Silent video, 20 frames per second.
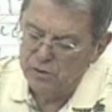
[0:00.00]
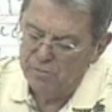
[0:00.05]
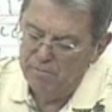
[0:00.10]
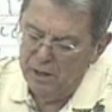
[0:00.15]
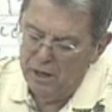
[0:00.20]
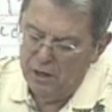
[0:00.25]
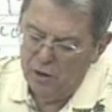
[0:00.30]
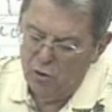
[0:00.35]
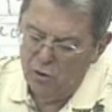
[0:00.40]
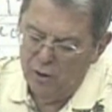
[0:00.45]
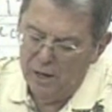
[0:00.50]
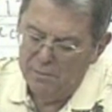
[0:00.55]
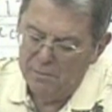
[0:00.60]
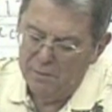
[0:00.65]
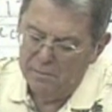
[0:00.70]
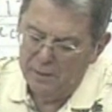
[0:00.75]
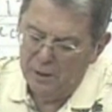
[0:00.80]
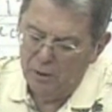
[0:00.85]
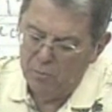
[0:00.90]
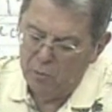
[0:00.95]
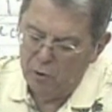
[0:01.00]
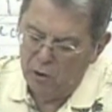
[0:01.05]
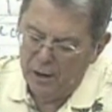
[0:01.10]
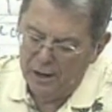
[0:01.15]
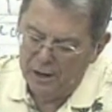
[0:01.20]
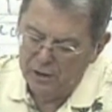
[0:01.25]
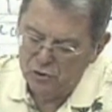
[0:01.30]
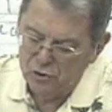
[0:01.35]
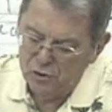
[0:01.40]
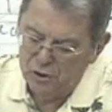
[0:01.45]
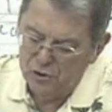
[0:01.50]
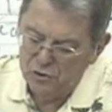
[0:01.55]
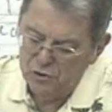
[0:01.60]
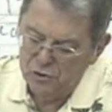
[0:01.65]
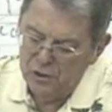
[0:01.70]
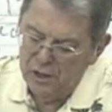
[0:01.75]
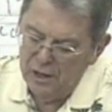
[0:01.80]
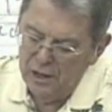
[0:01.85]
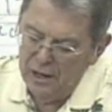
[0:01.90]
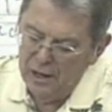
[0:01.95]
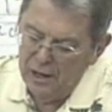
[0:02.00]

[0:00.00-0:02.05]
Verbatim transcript: of Billy Graham among Protestants,